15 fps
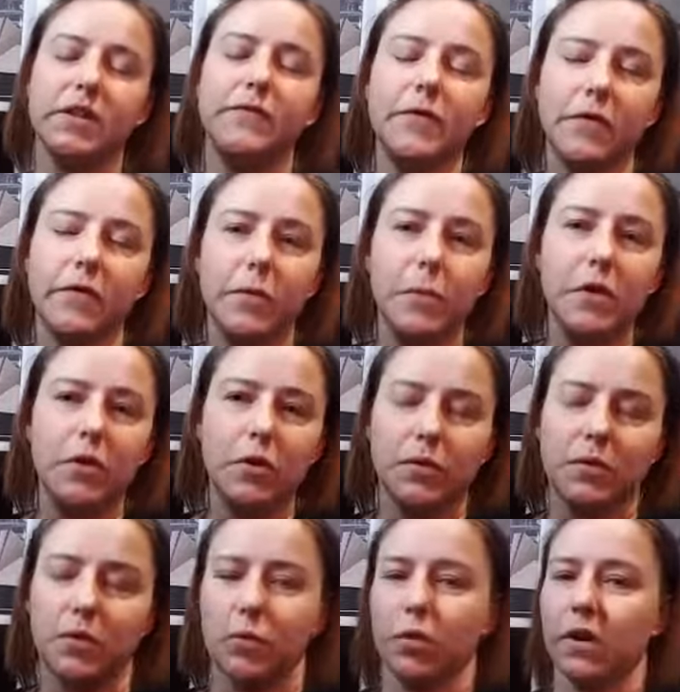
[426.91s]
And if you're familiar
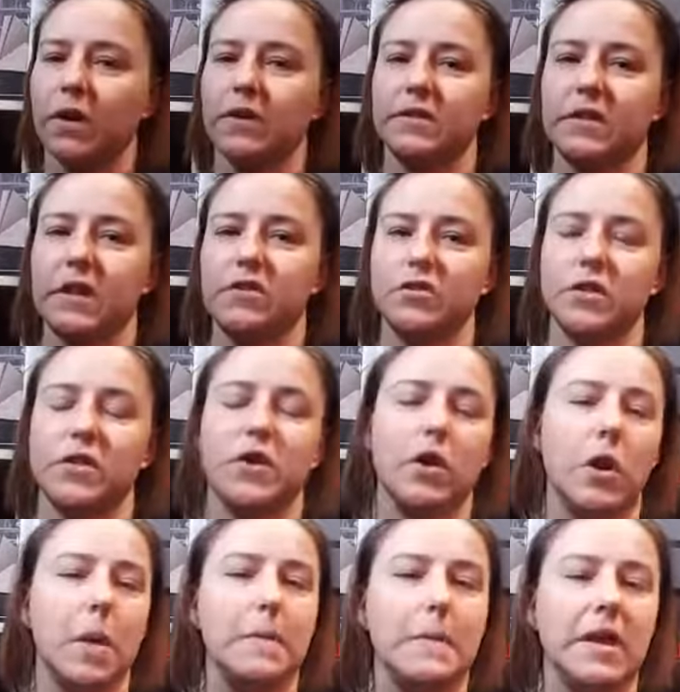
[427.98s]
with their organization,
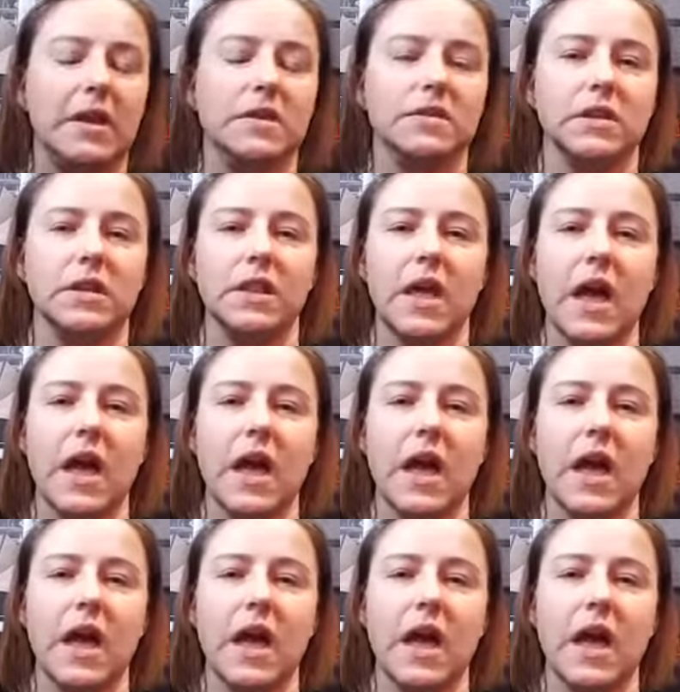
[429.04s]
they're amazing.